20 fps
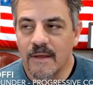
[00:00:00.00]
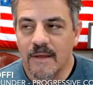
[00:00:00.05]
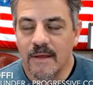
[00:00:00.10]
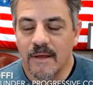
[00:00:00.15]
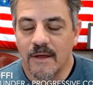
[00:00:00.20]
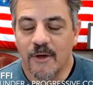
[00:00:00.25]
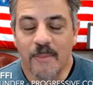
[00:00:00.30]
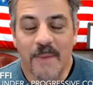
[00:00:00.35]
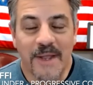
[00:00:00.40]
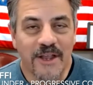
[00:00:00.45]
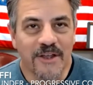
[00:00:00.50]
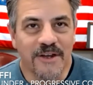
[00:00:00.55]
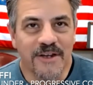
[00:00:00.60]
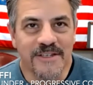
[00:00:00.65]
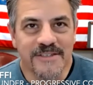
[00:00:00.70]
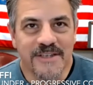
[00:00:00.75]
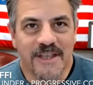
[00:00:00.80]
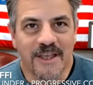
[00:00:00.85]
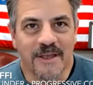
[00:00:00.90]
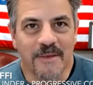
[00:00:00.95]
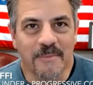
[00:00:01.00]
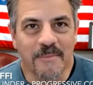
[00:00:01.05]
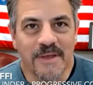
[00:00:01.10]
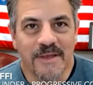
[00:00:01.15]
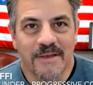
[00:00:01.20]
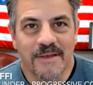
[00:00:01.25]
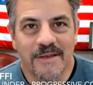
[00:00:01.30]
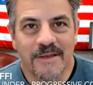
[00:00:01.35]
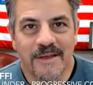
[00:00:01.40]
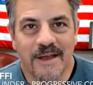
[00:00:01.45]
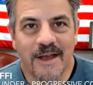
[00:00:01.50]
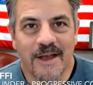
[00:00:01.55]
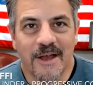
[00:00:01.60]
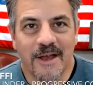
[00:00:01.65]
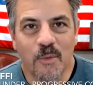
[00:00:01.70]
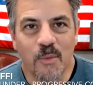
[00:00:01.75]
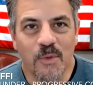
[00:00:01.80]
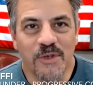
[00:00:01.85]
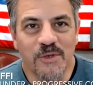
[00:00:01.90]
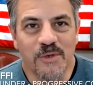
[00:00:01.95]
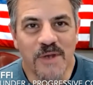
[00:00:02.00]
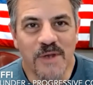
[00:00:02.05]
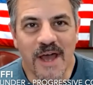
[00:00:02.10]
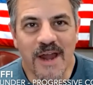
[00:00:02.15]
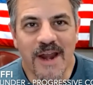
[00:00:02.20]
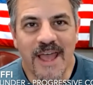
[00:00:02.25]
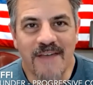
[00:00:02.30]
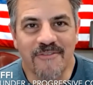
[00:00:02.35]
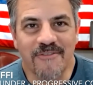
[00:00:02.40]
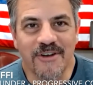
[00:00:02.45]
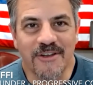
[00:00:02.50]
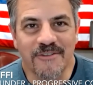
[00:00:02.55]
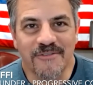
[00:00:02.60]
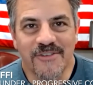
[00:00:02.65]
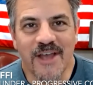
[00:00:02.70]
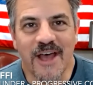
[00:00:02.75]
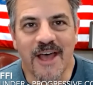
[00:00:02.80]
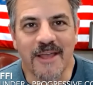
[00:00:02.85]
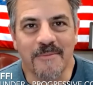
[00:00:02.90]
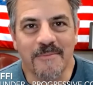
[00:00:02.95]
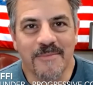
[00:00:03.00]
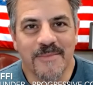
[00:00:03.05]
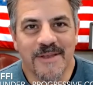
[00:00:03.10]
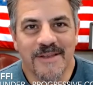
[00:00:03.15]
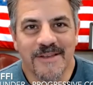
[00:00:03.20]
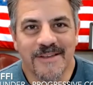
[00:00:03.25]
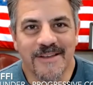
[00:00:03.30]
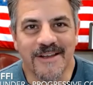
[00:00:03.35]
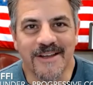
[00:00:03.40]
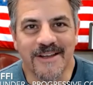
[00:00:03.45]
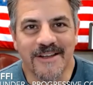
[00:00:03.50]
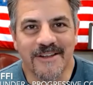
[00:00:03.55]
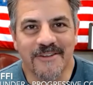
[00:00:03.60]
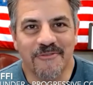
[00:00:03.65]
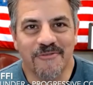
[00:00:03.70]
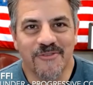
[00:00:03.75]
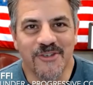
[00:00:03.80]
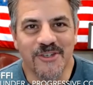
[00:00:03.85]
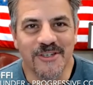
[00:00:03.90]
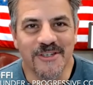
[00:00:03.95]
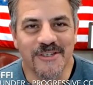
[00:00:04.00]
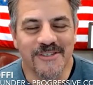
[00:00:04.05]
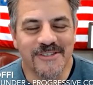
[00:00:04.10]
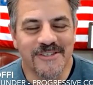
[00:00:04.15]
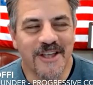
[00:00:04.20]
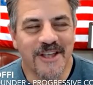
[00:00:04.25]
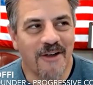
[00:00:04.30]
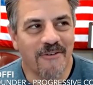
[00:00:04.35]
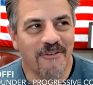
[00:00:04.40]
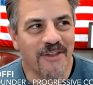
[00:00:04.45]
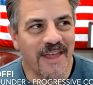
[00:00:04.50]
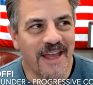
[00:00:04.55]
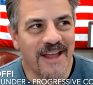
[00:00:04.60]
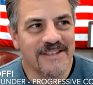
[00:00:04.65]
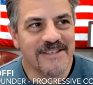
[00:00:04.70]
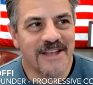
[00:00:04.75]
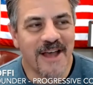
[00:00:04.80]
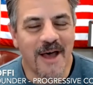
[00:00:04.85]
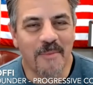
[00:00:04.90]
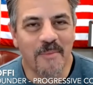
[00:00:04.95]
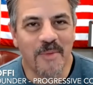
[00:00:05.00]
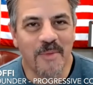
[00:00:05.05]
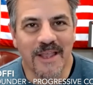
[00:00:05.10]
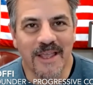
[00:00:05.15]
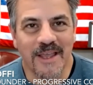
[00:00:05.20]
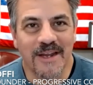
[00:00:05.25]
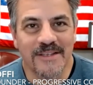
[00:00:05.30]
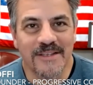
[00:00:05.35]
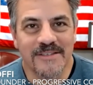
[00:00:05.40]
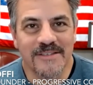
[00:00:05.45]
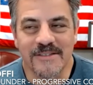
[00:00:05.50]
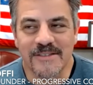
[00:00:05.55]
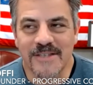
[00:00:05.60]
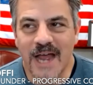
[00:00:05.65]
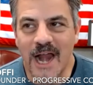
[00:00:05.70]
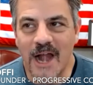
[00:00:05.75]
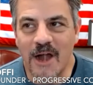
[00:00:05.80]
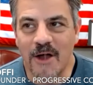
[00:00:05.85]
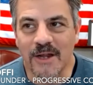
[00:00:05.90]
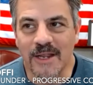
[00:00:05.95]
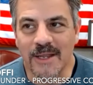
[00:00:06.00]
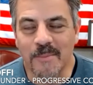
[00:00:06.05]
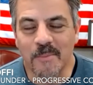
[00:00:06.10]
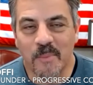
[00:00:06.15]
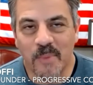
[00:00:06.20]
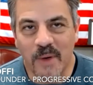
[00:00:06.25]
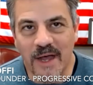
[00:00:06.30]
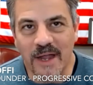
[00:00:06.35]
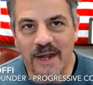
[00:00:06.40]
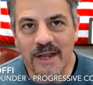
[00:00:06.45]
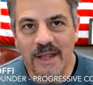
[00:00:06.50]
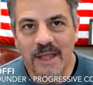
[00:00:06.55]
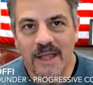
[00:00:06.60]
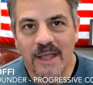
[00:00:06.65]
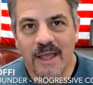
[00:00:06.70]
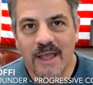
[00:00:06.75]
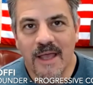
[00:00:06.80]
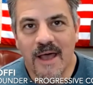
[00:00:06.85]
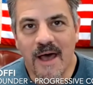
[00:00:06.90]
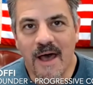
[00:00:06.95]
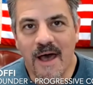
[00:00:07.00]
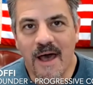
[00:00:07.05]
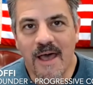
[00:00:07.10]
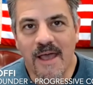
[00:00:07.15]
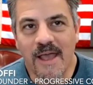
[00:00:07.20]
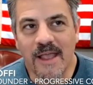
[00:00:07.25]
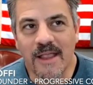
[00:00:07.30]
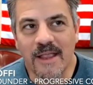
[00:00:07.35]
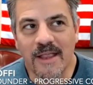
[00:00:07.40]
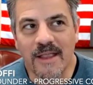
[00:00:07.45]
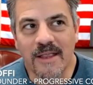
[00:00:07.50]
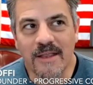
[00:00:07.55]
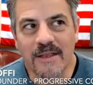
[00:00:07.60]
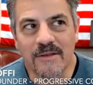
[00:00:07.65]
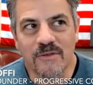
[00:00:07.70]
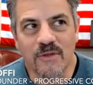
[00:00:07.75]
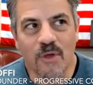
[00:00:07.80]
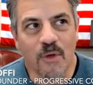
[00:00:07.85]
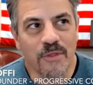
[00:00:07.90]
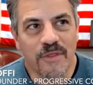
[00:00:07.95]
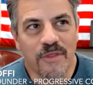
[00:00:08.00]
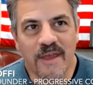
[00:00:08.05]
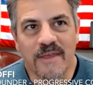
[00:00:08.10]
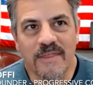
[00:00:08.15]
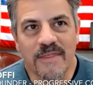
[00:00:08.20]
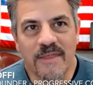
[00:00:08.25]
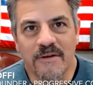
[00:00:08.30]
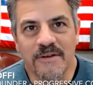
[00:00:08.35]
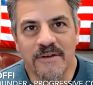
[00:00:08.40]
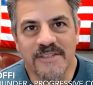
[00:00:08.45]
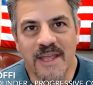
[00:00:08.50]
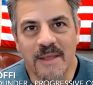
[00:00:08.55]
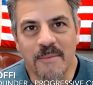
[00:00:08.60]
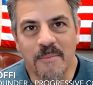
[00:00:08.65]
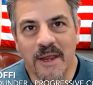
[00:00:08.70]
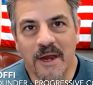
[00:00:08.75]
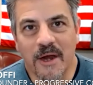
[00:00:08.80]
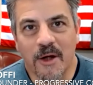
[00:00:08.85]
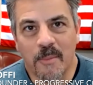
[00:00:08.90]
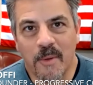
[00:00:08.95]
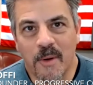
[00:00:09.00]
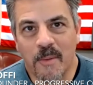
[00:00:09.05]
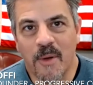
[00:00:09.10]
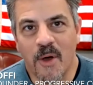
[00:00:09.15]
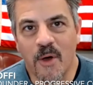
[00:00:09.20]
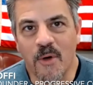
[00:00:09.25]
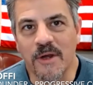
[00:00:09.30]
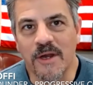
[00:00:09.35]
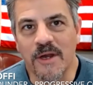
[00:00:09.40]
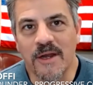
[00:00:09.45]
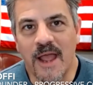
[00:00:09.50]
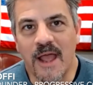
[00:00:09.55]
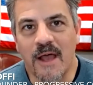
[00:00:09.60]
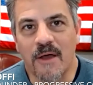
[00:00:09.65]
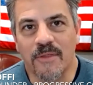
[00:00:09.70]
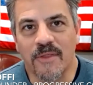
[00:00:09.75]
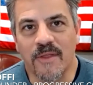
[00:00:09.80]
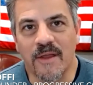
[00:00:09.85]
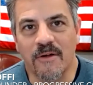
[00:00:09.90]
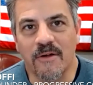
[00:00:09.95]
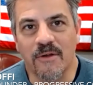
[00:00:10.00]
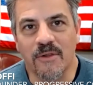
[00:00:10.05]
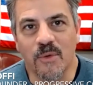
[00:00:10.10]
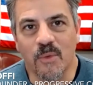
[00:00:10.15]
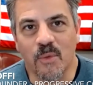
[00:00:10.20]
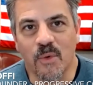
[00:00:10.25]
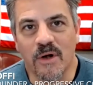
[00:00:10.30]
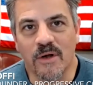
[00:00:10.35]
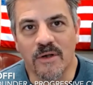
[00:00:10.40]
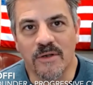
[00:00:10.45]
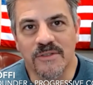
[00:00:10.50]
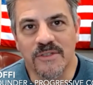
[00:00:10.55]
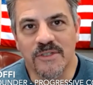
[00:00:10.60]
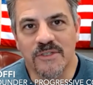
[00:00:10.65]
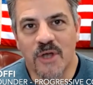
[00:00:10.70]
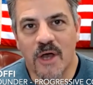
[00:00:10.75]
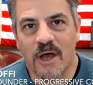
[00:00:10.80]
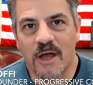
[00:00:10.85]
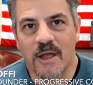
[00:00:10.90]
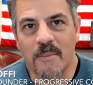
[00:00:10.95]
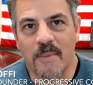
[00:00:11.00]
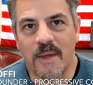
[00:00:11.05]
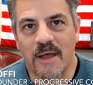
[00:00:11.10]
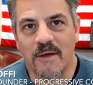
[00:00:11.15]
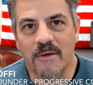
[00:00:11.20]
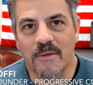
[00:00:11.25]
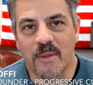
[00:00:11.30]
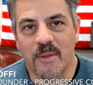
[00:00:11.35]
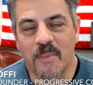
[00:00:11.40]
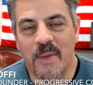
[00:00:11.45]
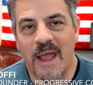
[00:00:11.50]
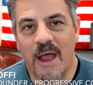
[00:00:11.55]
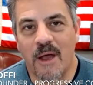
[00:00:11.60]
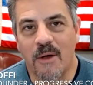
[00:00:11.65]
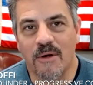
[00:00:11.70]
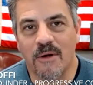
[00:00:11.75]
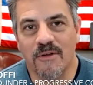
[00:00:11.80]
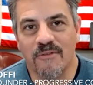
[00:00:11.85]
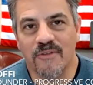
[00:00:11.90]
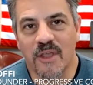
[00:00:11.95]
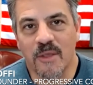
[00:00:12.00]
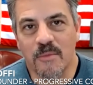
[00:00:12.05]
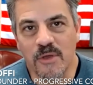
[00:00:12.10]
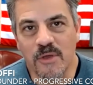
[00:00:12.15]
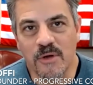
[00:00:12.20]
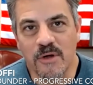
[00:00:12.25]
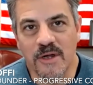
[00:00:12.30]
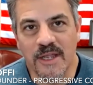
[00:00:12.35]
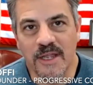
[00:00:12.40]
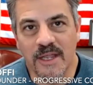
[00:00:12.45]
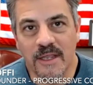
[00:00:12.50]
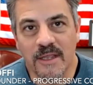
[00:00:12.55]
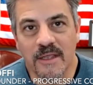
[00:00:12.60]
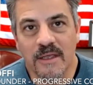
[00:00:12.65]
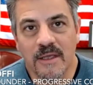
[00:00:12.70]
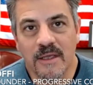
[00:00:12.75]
Oh my goodness, Kim. We do not have enough time to cover that topic in its entirety, but I don't think there is a bigger proponent out there in the world to talk about the power of community